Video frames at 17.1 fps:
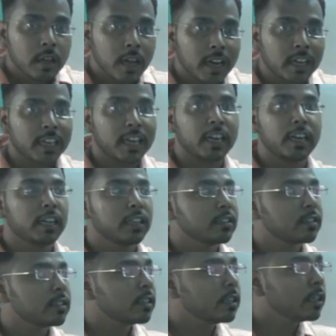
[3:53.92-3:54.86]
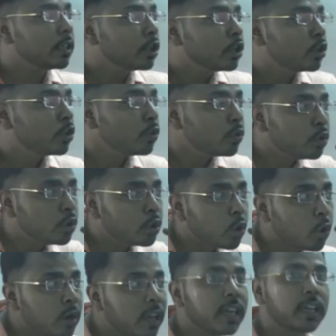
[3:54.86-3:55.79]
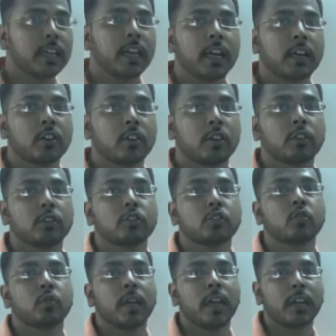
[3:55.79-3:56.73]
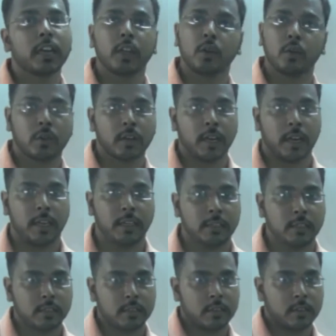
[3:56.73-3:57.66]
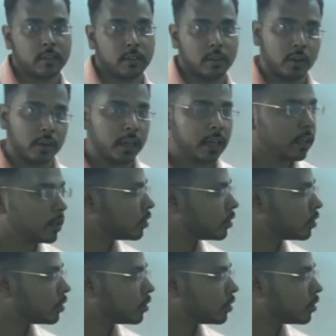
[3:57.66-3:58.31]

a tendency to donate electrons to get neutralized. Okay,